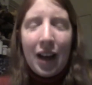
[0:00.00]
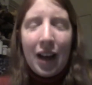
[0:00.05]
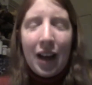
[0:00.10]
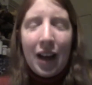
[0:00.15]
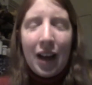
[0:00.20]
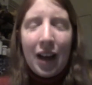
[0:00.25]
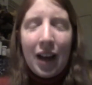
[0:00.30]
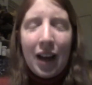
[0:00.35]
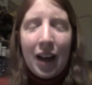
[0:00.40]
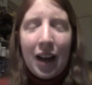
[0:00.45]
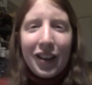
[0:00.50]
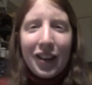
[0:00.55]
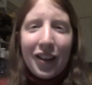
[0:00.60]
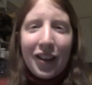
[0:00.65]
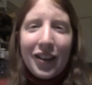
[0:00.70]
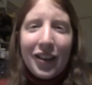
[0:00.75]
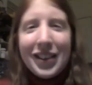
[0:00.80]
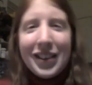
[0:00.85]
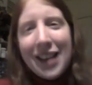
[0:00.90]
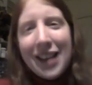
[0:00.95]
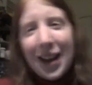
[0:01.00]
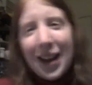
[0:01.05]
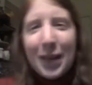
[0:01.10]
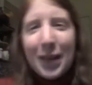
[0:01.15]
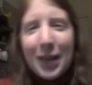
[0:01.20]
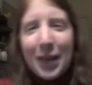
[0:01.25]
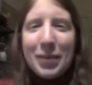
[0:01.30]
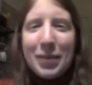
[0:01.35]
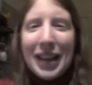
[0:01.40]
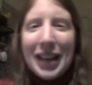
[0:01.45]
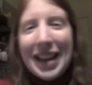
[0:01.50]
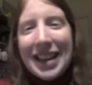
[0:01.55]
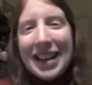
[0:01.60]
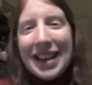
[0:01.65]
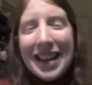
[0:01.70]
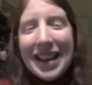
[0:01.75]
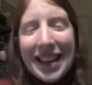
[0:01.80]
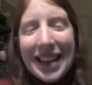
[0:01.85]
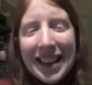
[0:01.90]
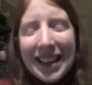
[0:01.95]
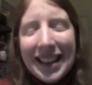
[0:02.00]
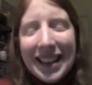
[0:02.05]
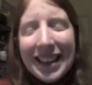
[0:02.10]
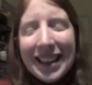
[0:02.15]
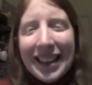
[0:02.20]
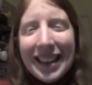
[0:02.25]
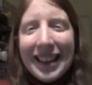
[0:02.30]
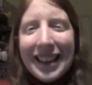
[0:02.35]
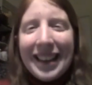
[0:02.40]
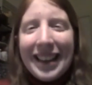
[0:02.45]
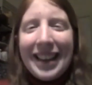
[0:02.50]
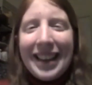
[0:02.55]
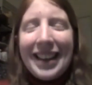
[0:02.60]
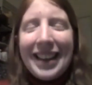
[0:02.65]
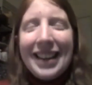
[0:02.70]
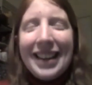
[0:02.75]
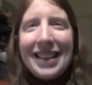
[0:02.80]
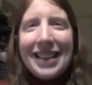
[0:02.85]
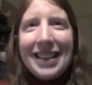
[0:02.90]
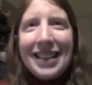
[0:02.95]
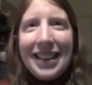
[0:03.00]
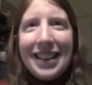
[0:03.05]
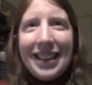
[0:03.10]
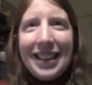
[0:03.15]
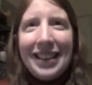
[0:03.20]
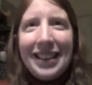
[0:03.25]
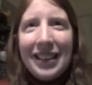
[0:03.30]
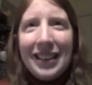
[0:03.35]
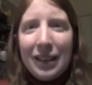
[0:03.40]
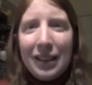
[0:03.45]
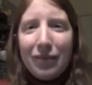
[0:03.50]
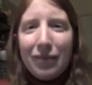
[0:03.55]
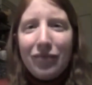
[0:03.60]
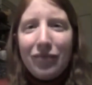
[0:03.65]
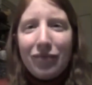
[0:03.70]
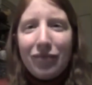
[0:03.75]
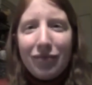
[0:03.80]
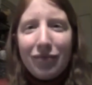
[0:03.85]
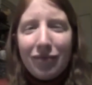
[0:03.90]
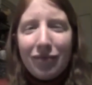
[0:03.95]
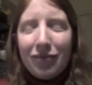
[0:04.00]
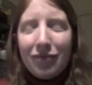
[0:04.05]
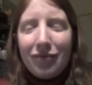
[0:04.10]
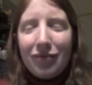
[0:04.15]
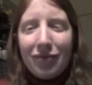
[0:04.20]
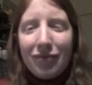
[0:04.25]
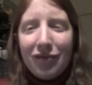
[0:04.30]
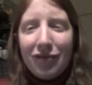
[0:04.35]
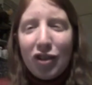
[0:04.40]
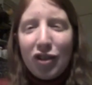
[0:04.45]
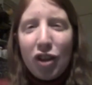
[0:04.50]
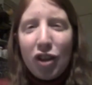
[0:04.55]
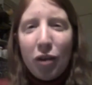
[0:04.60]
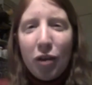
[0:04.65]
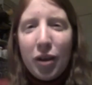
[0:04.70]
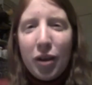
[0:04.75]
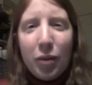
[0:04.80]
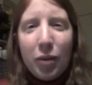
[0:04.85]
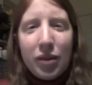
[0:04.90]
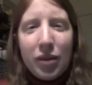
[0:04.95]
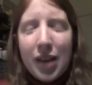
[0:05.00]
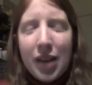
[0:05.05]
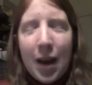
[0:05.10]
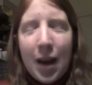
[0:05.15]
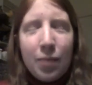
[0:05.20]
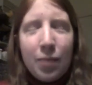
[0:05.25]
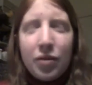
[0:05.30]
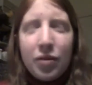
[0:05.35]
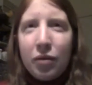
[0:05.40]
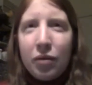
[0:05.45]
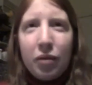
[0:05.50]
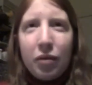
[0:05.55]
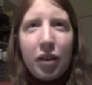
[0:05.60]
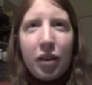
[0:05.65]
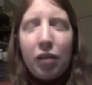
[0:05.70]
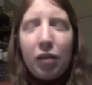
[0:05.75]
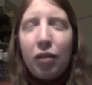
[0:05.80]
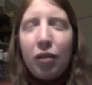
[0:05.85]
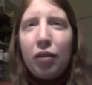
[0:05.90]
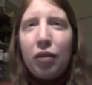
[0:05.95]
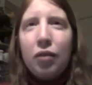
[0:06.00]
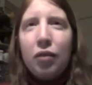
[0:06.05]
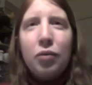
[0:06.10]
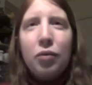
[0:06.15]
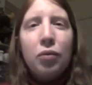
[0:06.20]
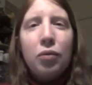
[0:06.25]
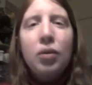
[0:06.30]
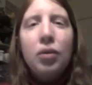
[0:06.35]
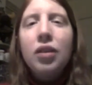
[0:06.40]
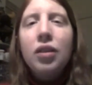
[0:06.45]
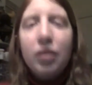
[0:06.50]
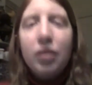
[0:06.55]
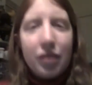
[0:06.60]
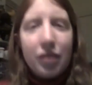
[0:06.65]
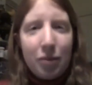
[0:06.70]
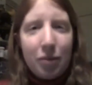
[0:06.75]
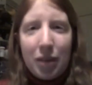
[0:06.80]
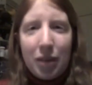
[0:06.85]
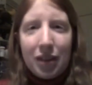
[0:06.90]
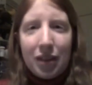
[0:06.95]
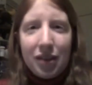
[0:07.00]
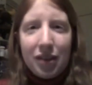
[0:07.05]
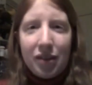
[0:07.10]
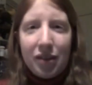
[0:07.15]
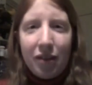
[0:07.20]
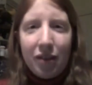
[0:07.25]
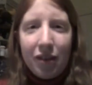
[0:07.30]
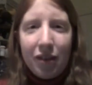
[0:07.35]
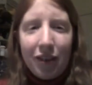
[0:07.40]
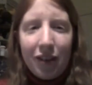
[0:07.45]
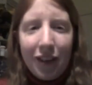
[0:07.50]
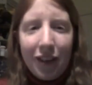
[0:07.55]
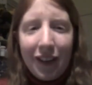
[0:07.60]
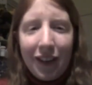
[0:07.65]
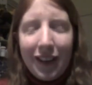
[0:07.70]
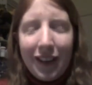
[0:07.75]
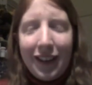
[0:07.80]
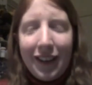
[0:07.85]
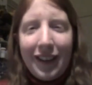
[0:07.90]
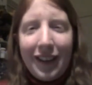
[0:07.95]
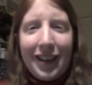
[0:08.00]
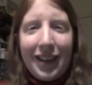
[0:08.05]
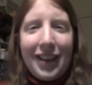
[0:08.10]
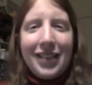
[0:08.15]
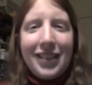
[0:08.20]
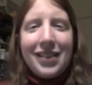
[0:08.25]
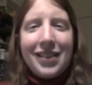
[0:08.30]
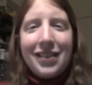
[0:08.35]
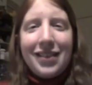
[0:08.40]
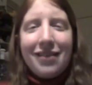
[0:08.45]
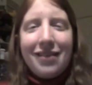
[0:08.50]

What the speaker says: having seen calling her a time lady, and Jodie was absolutely thrilled to meet this girl, and